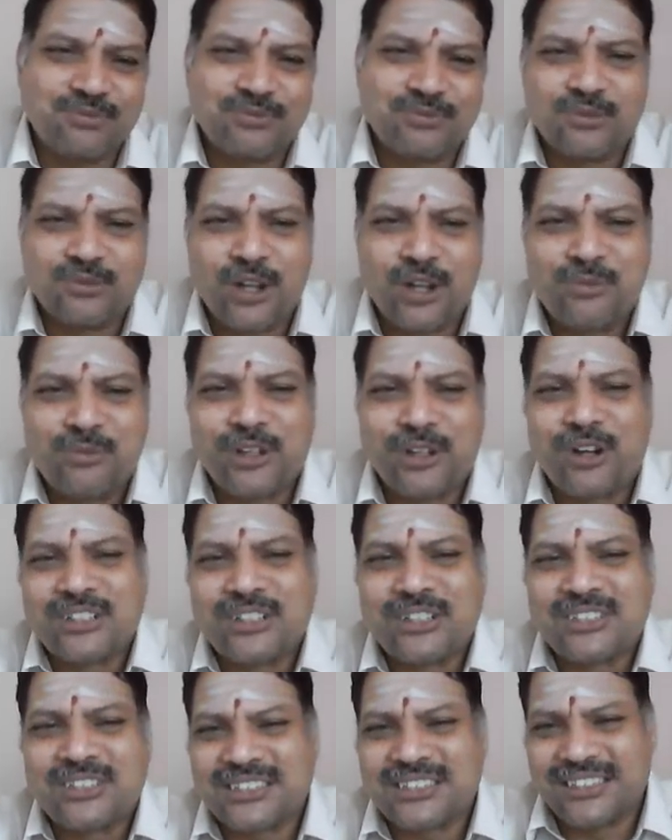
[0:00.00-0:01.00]
Why?
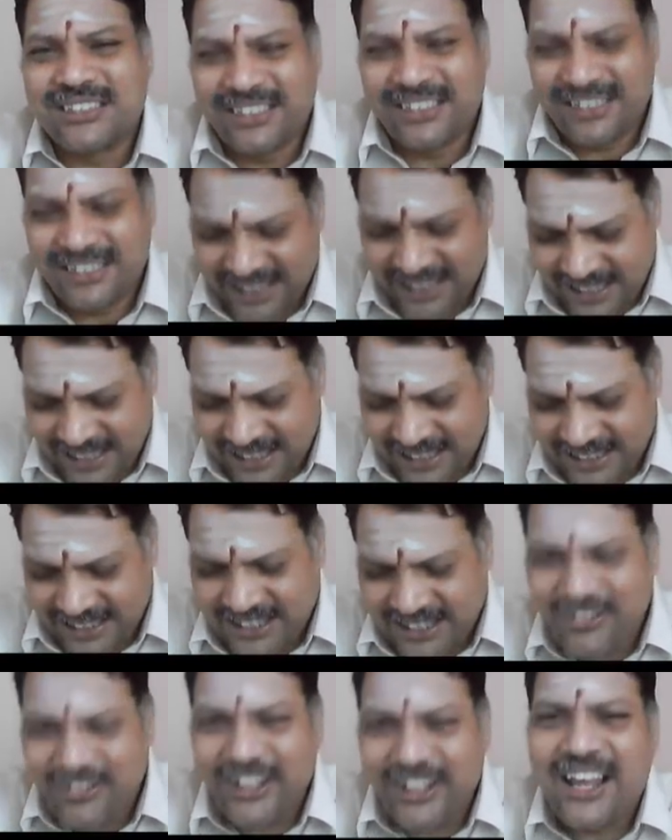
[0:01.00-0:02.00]
Because it
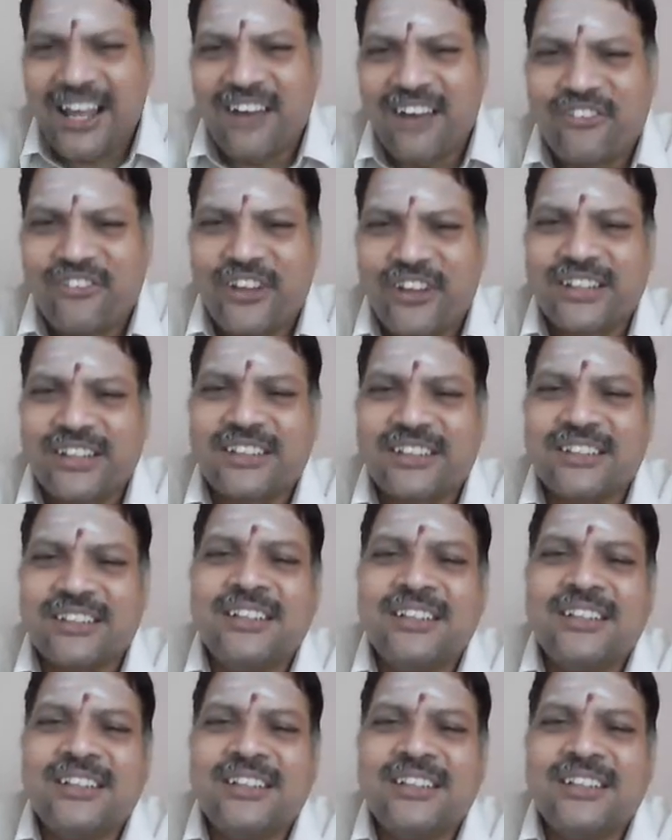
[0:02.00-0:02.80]
severely affects